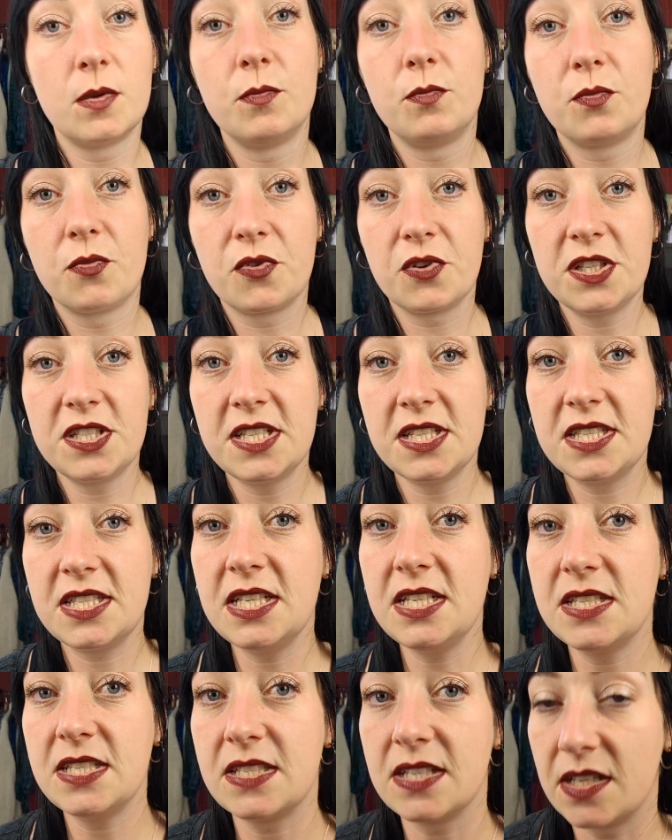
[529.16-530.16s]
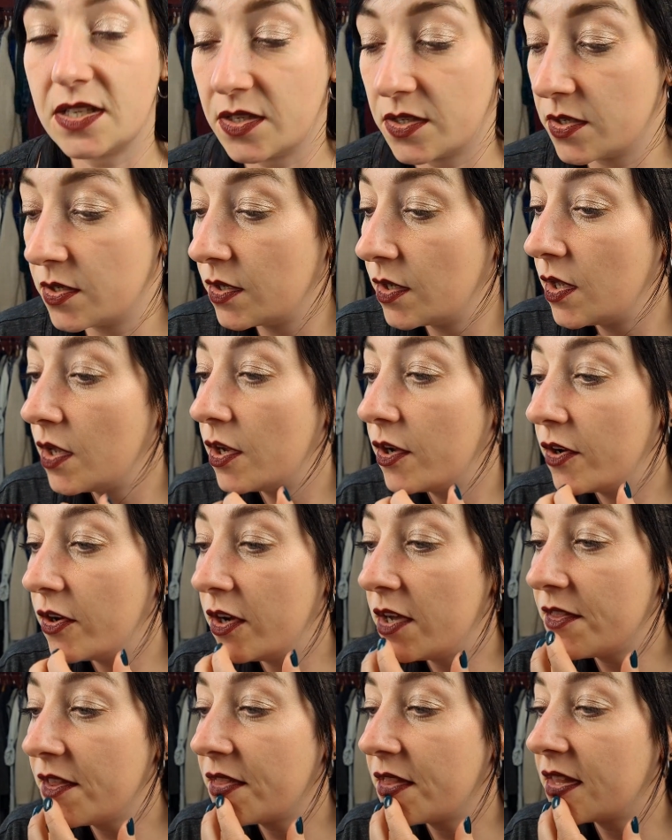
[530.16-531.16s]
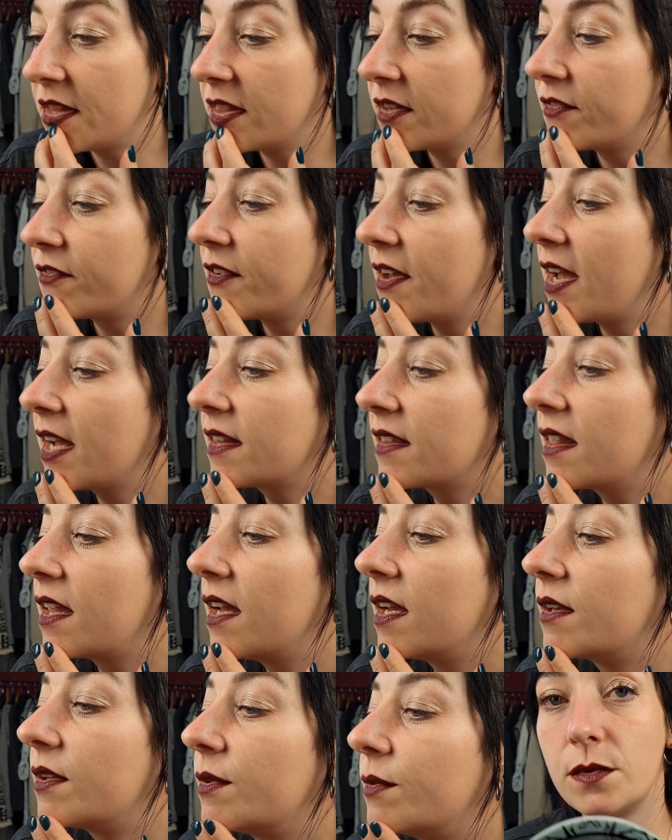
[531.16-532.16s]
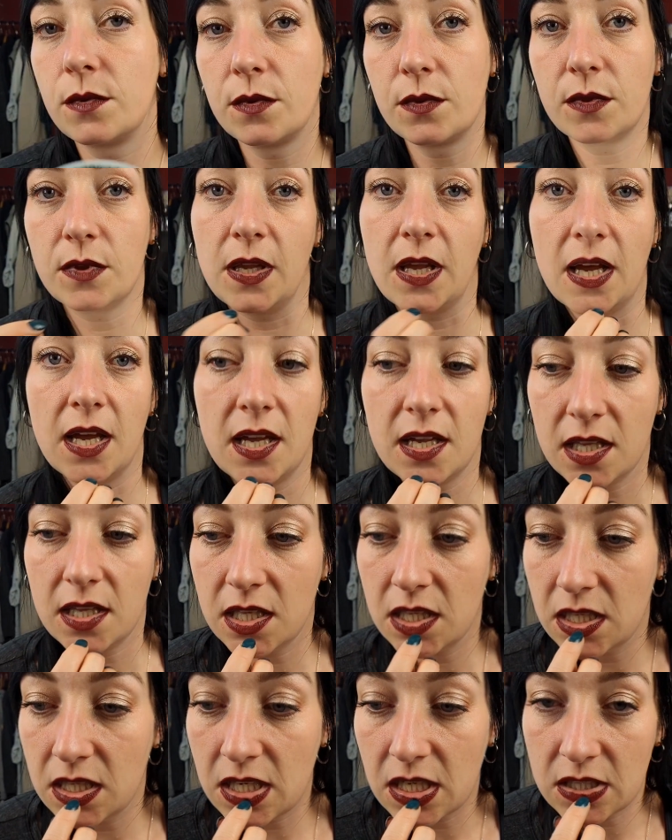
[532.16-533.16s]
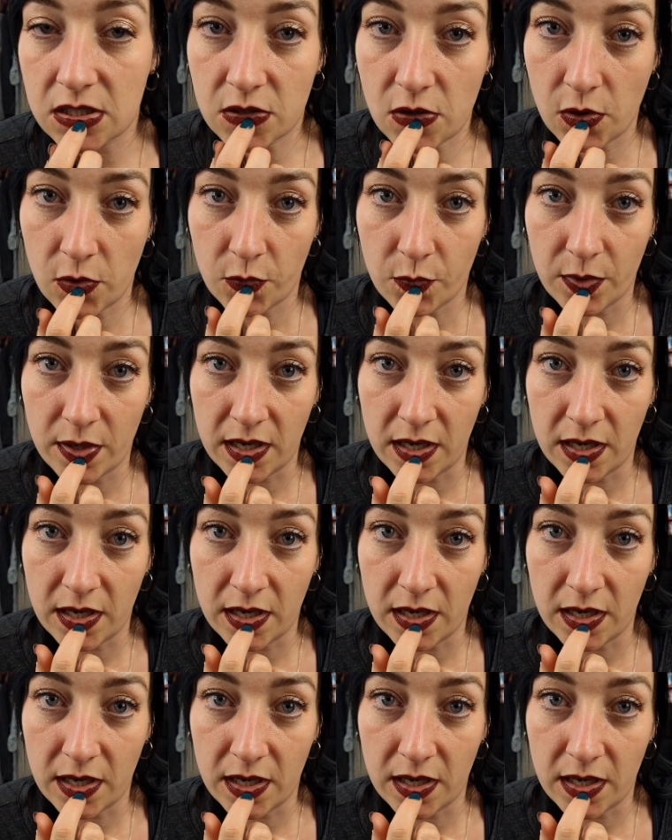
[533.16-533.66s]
pretty decent, other than the fact that, yeah, it has gone away